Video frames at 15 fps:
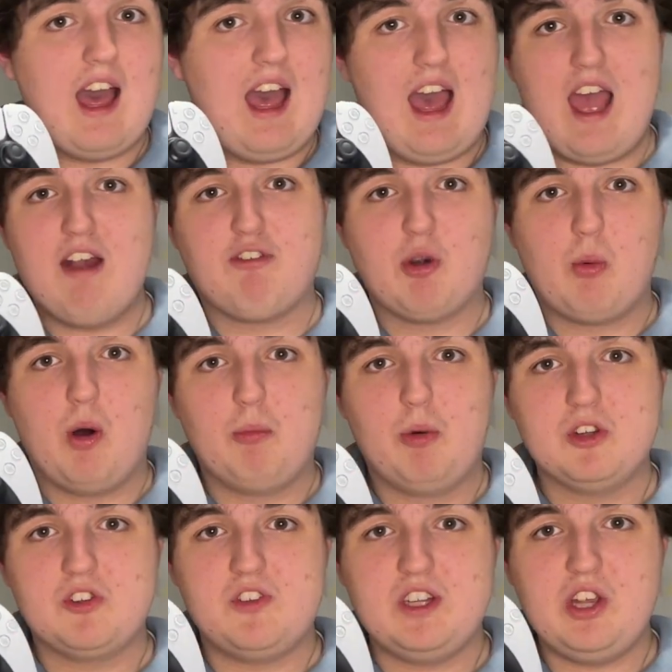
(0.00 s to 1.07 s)
Everyone
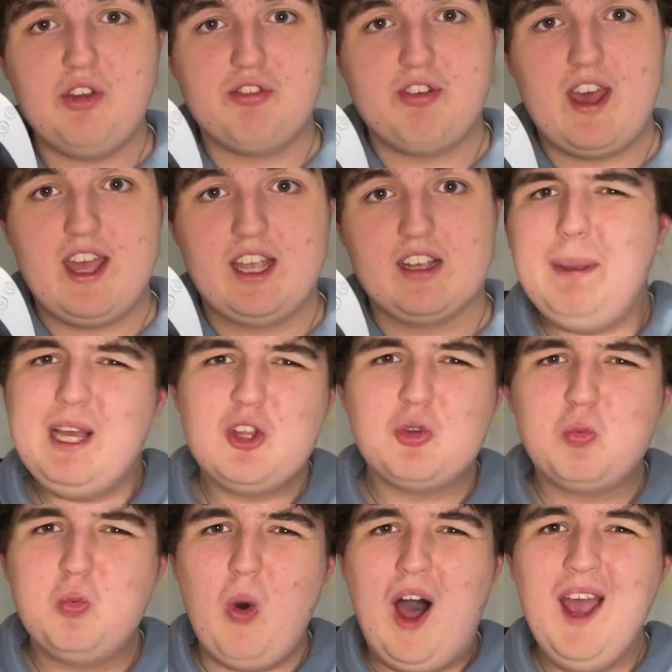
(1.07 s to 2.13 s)
wants the new thing. Because
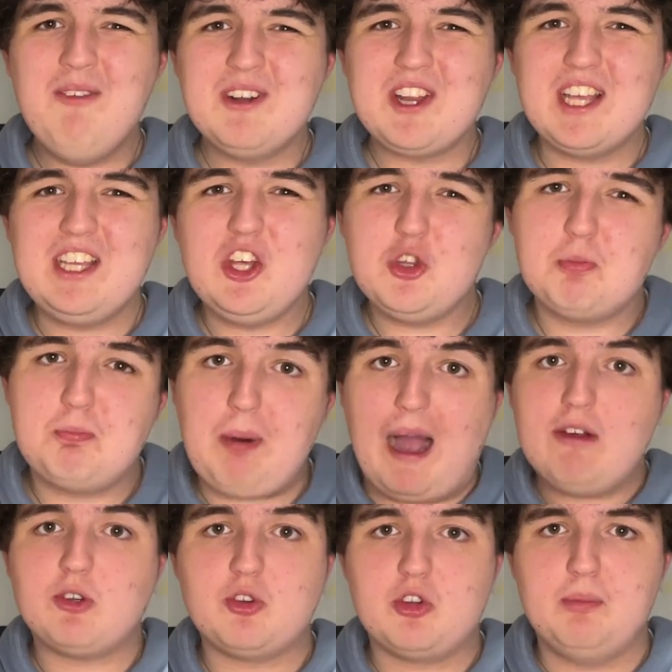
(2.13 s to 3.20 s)
why would I use
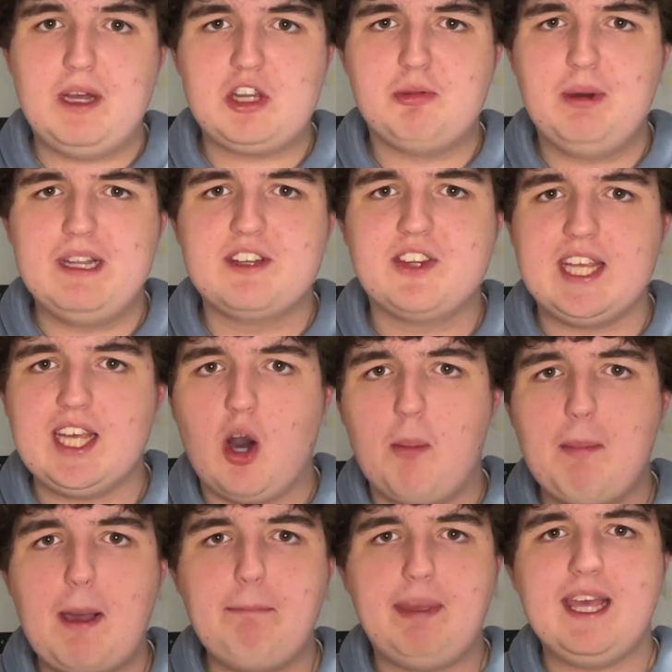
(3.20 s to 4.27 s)
backwards compatibility on
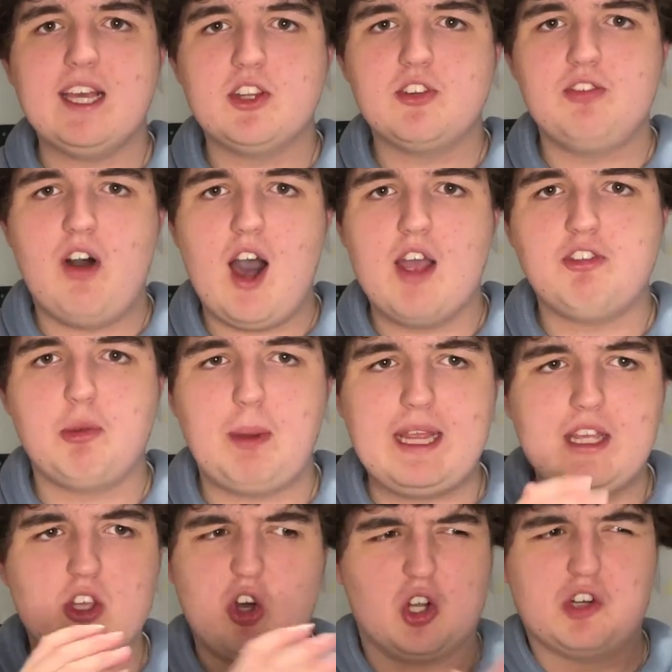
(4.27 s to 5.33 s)
my PS5 to play
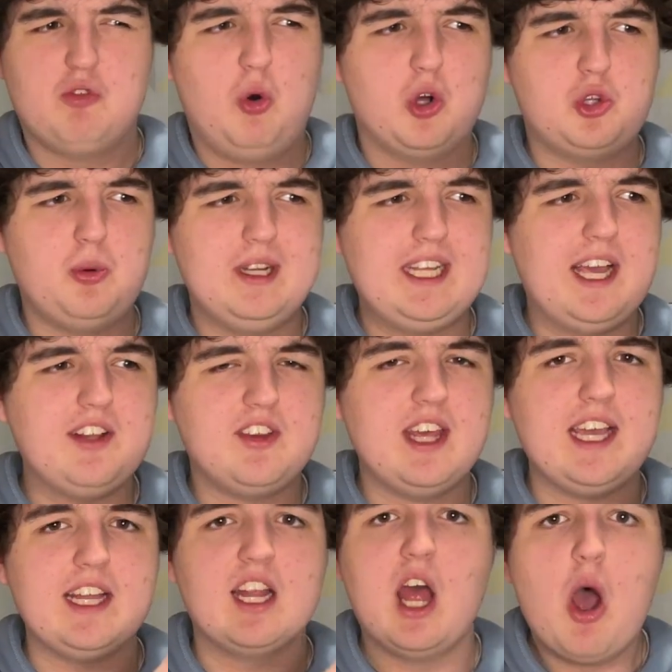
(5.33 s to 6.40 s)
God of War
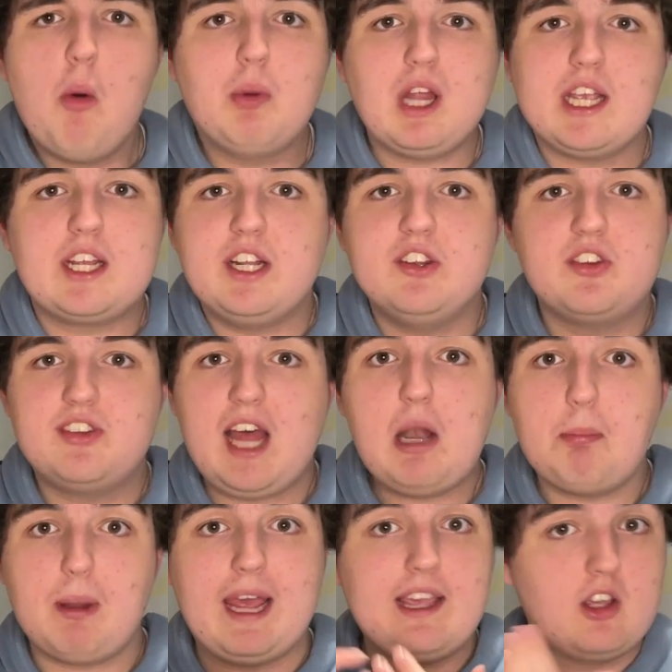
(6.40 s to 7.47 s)
2018 when I could instead
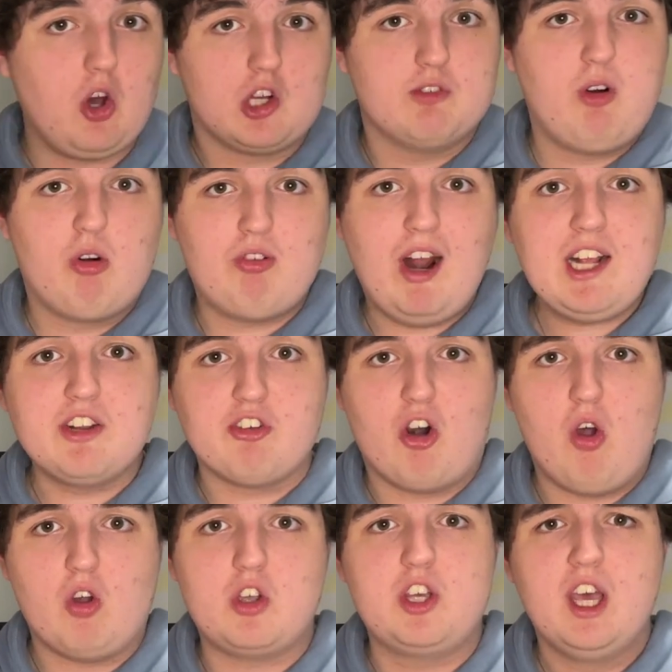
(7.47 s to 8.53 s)
play God of War
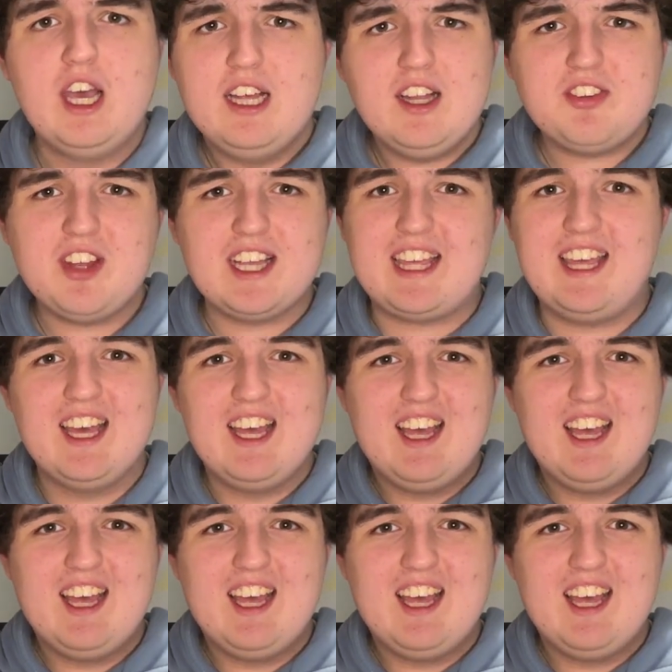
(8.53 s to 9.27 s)
Ragnarok? That's like...